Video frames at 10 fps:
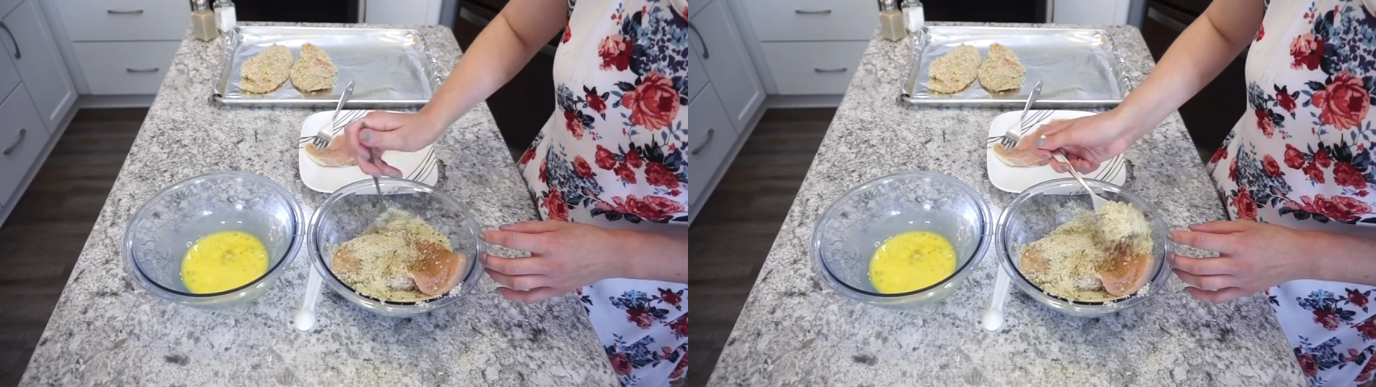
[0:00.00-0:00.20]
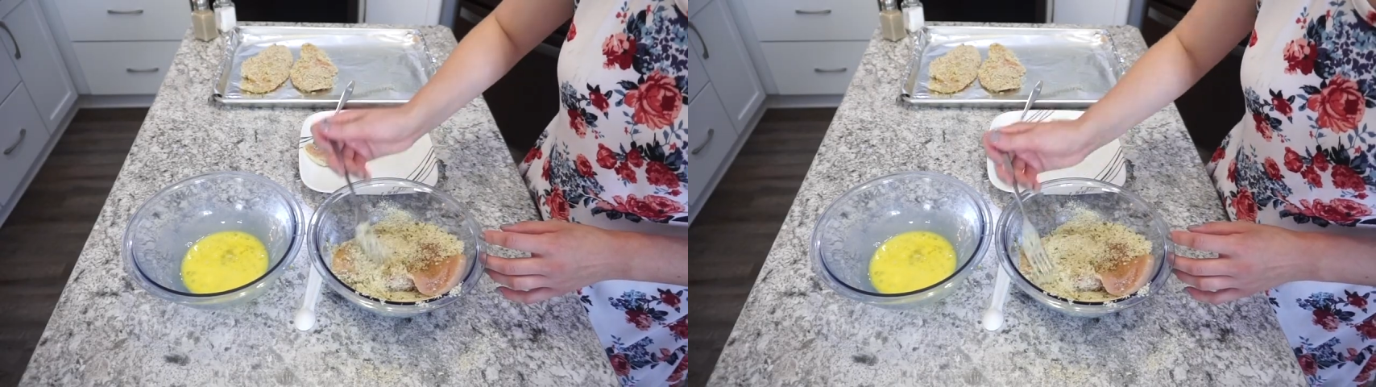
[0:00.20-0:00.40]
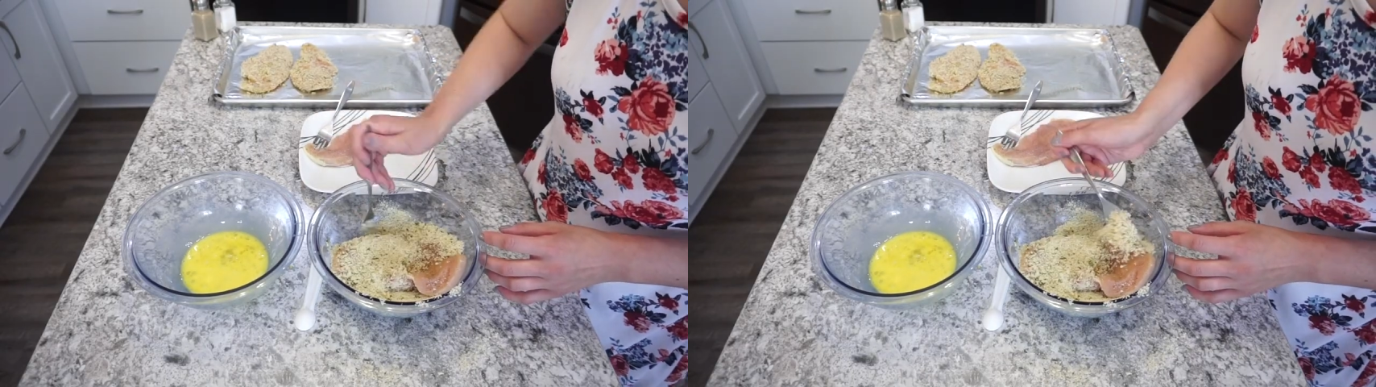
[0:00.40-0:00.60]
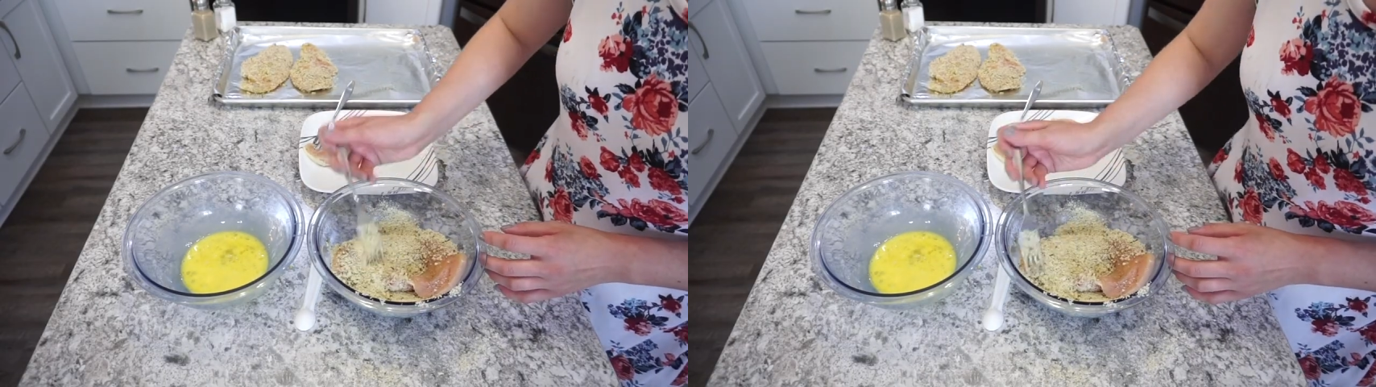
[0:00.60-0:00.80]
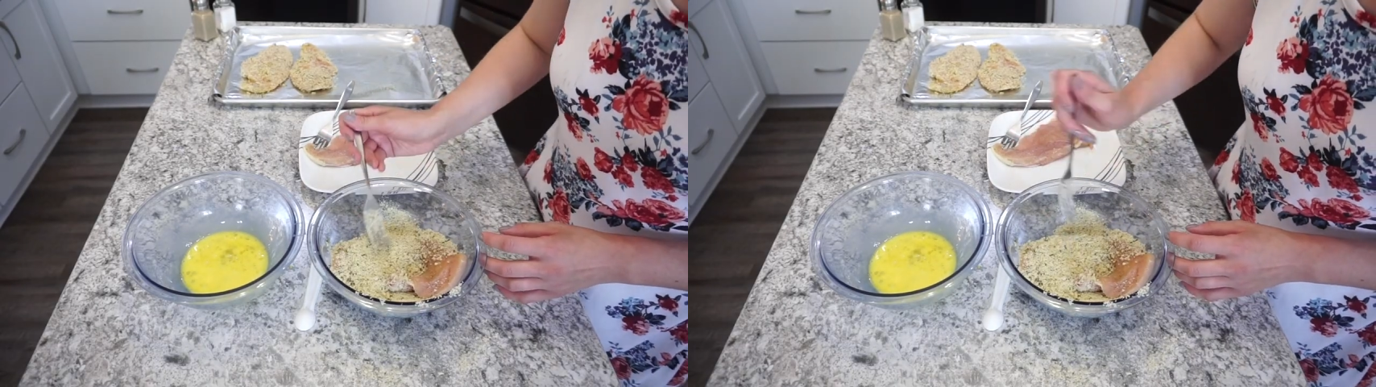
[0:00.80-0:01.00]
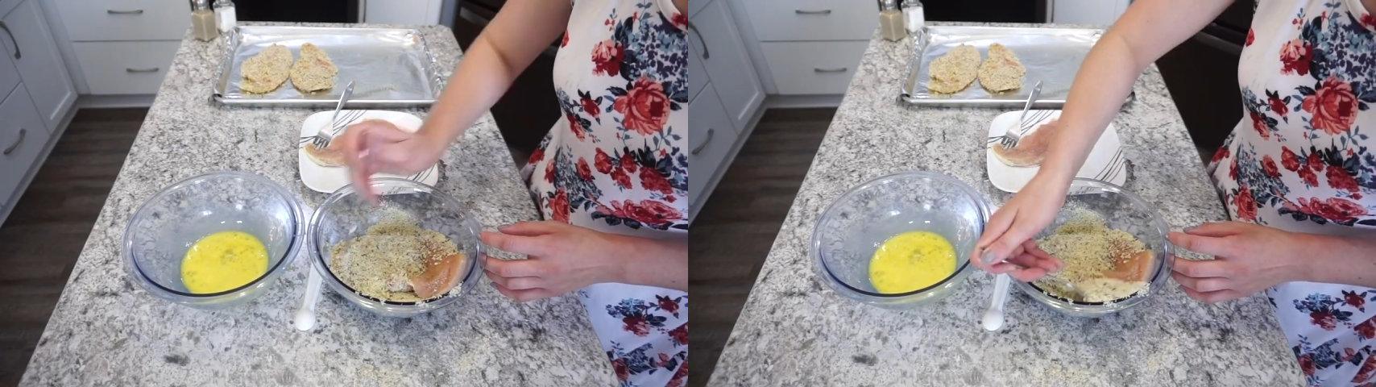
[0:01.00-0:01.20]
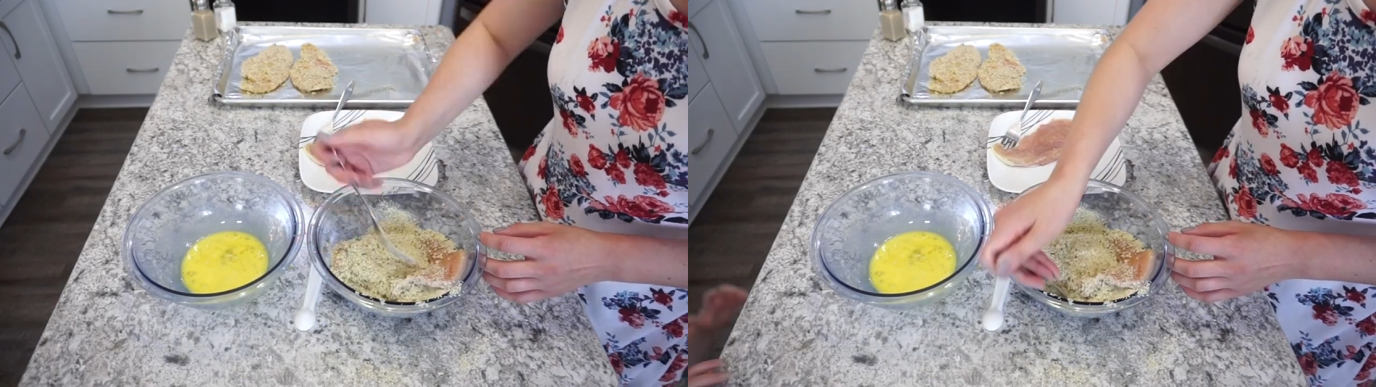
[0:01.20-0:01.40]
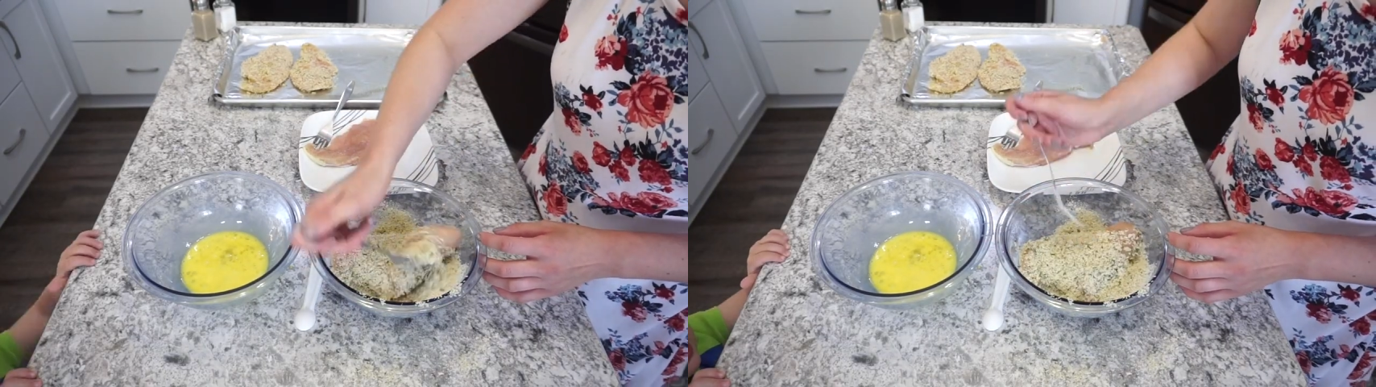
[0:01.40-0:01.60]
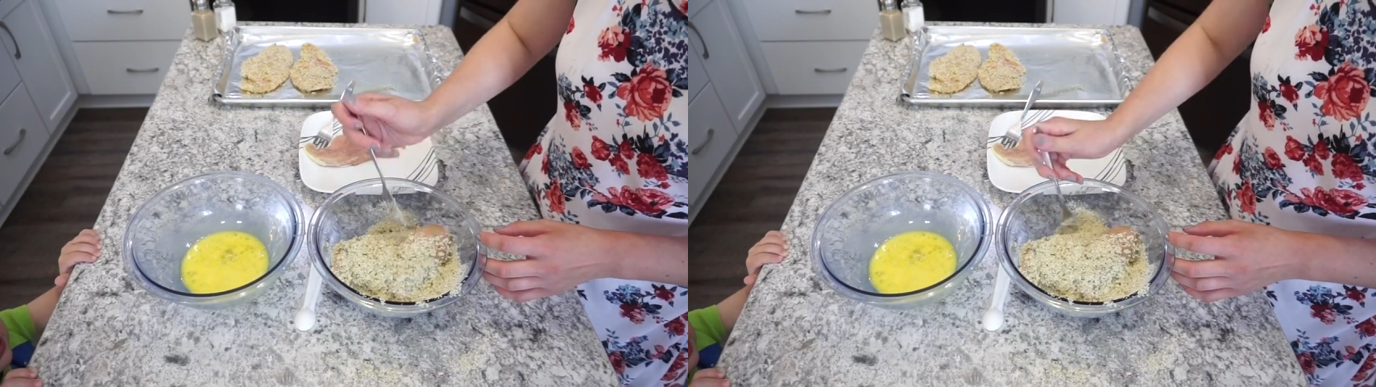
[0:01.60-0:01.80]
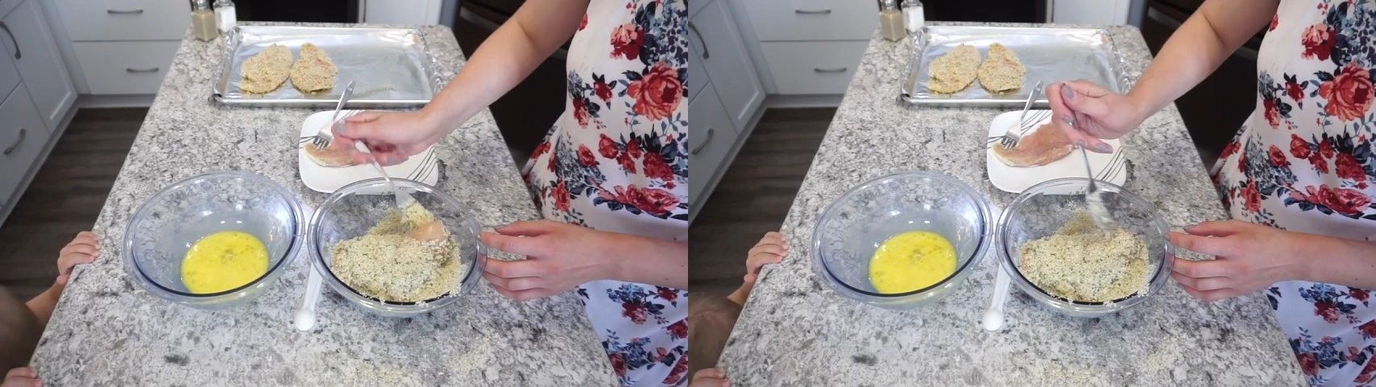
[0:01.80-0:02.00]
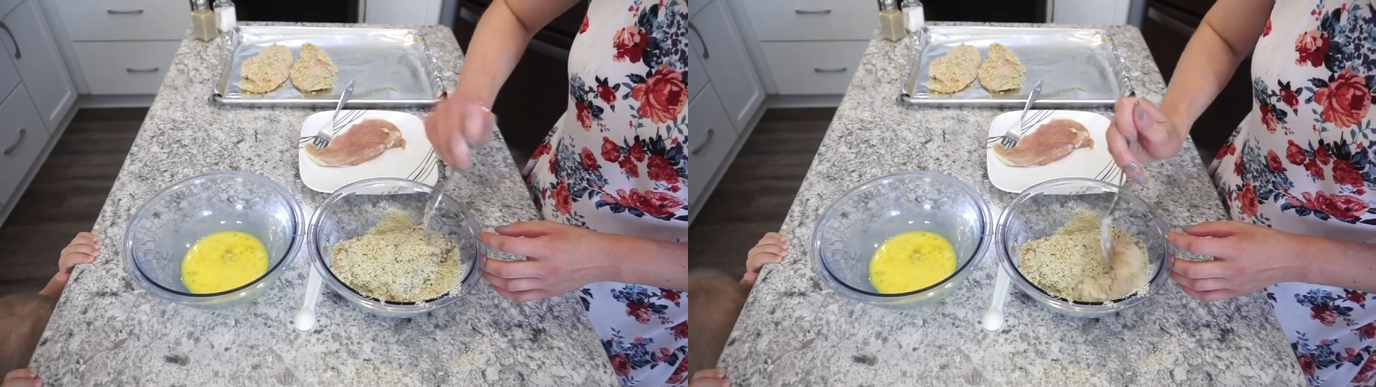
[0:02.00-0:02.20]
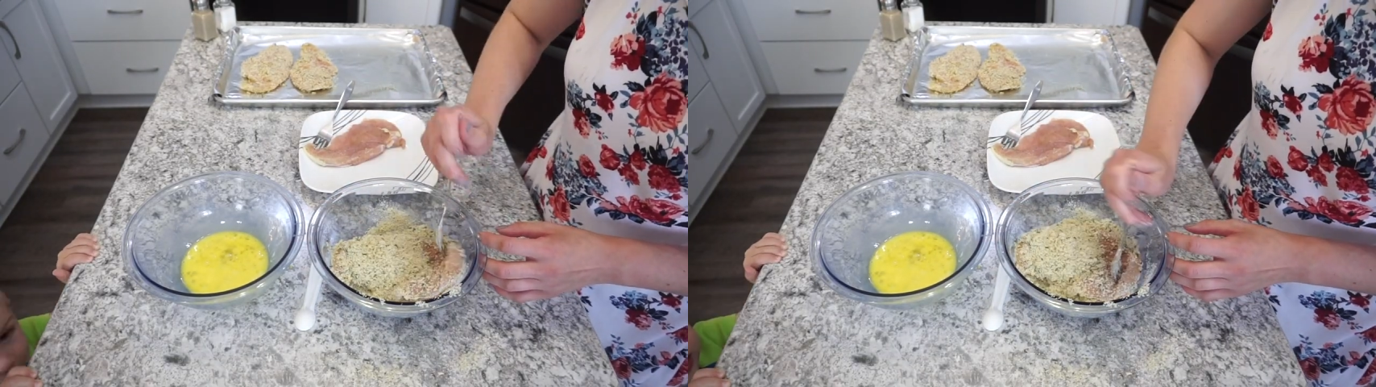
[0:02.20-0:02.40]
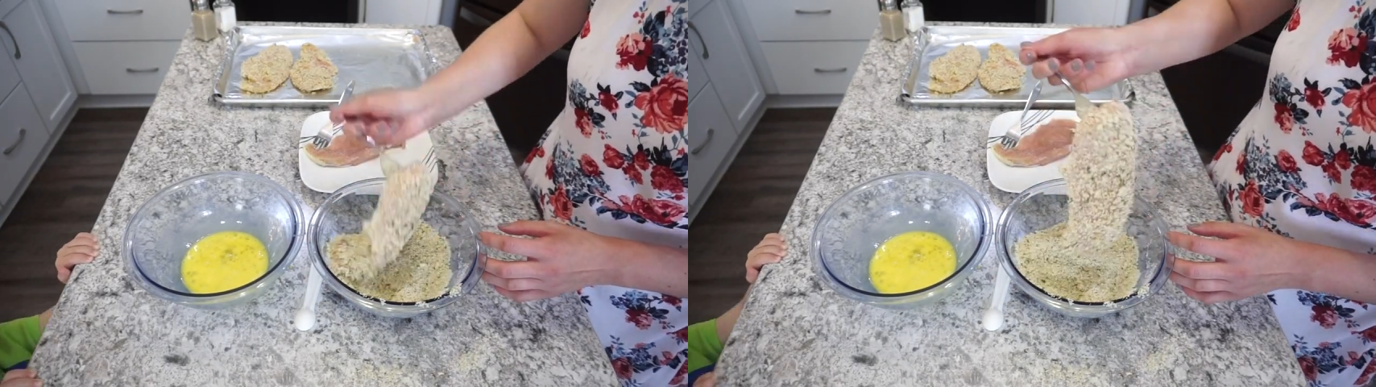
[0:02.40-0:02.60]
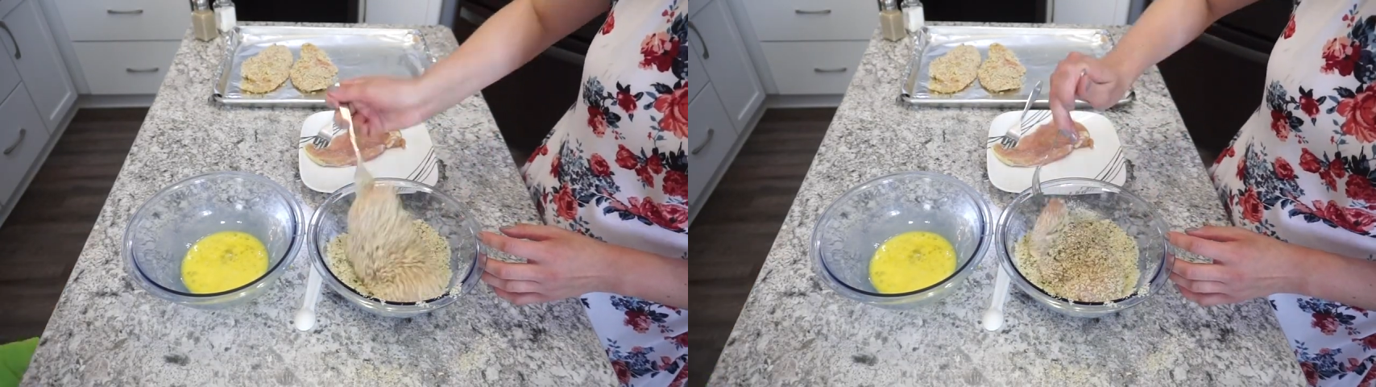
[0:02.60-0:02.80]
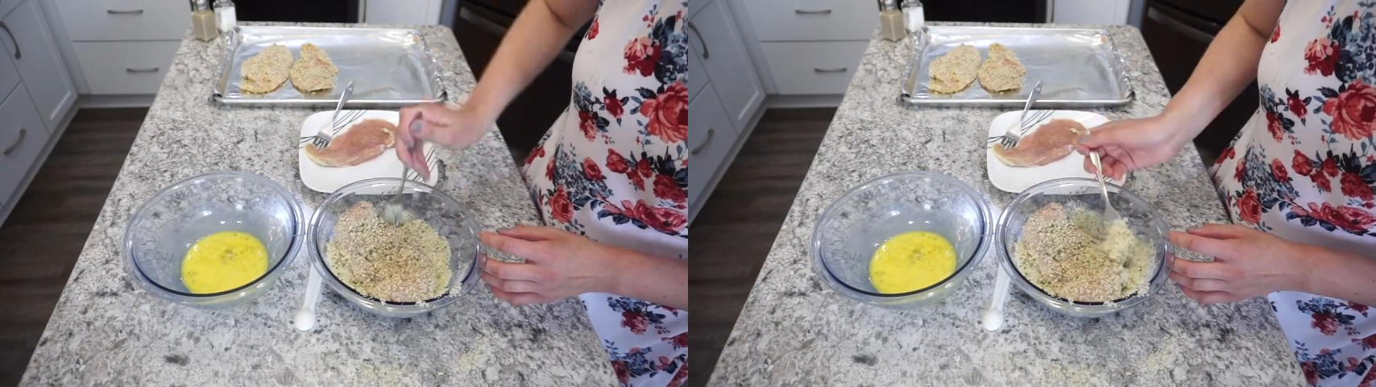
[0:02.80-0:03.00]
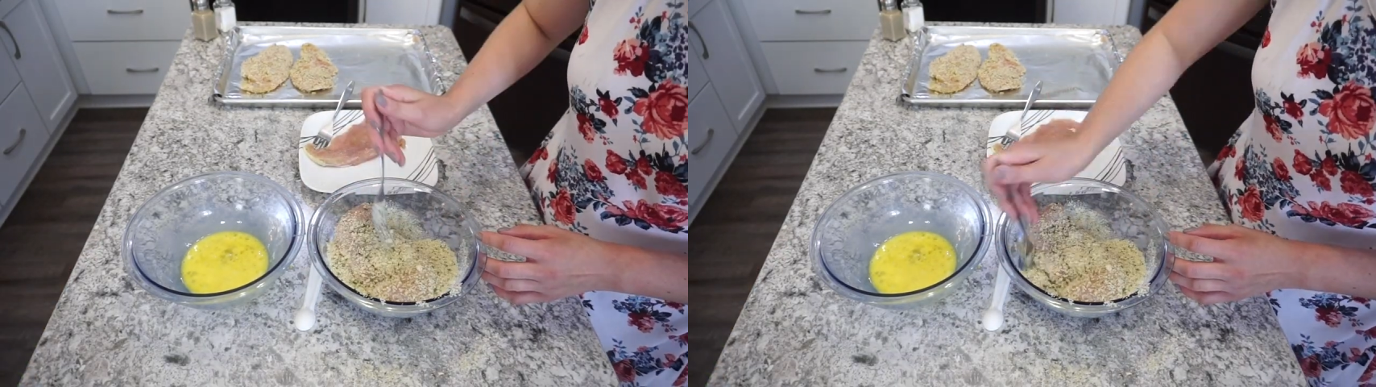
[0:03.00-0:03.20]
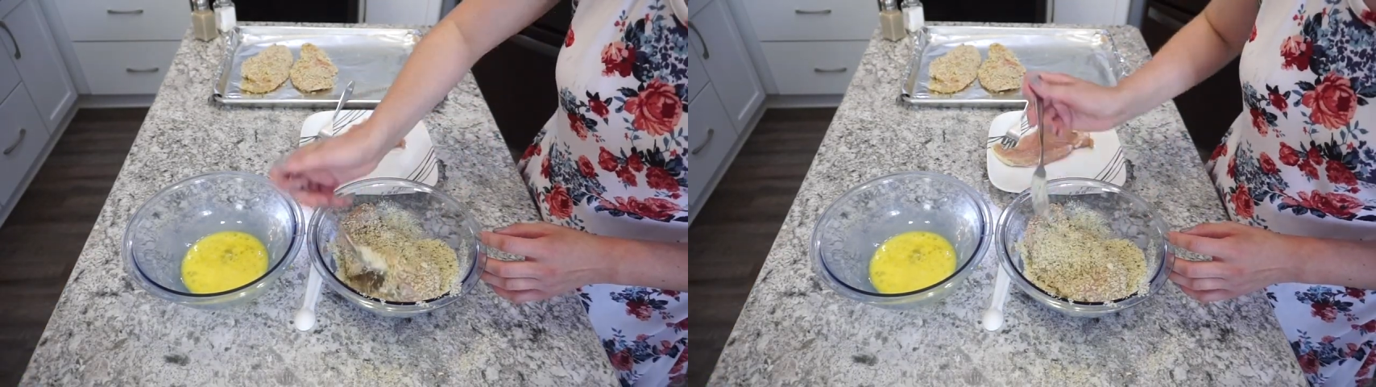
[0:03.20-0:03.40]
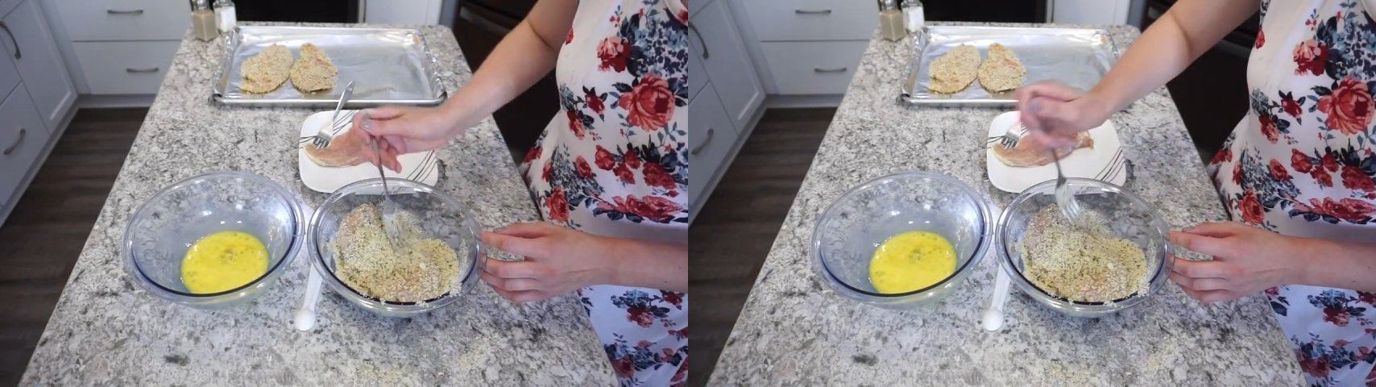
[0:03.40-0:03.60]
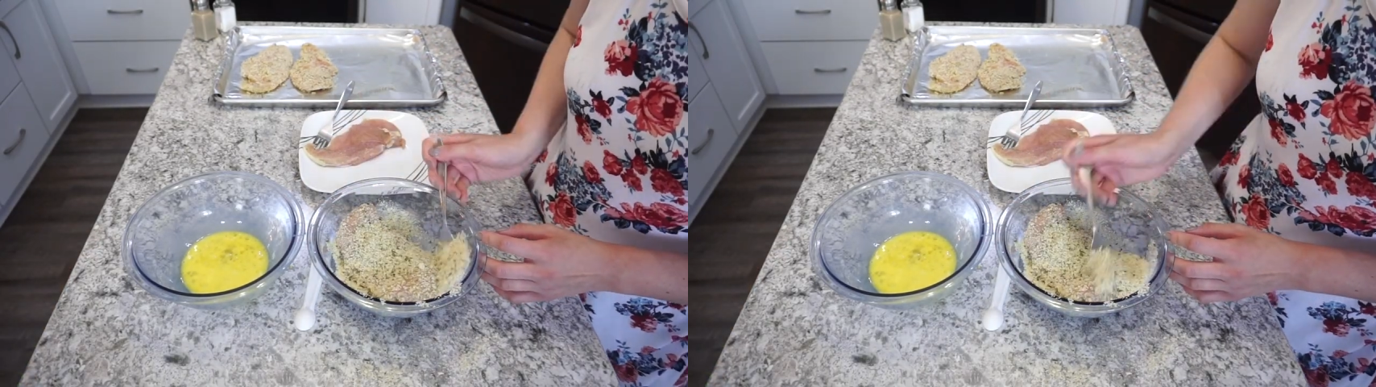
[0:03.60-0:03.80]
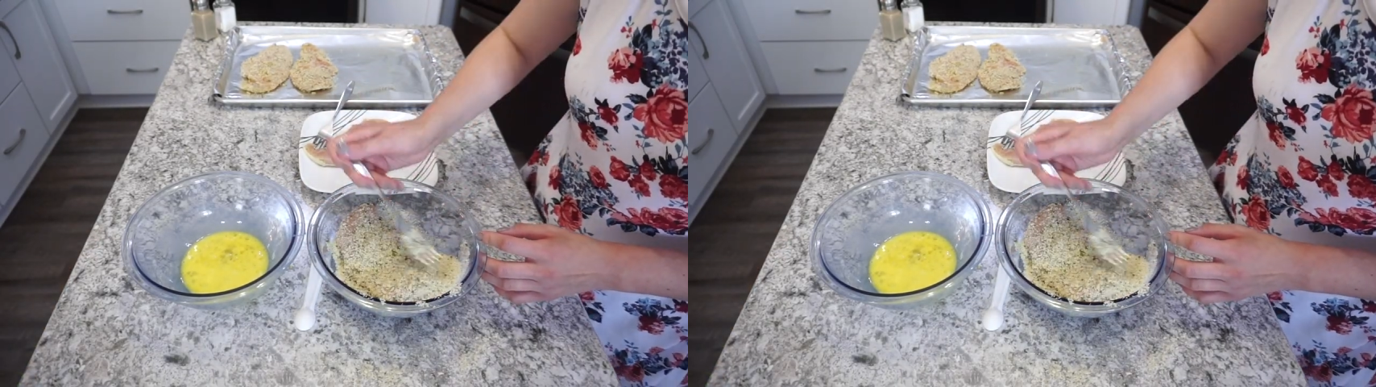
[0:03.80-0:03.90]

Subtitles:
Nobody's mouth can be seen.